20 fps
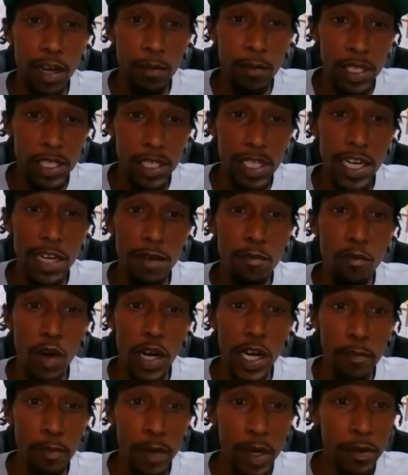I'm the same
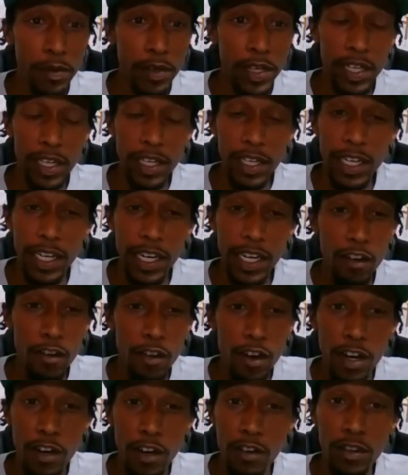way, but Dylan and
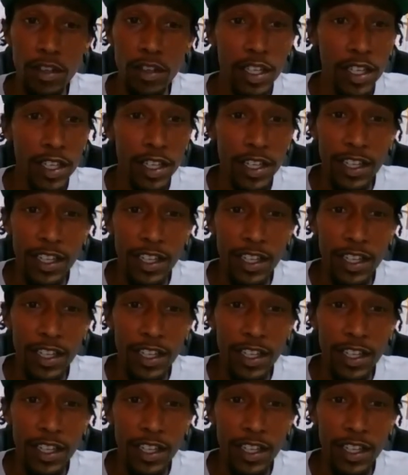go-go,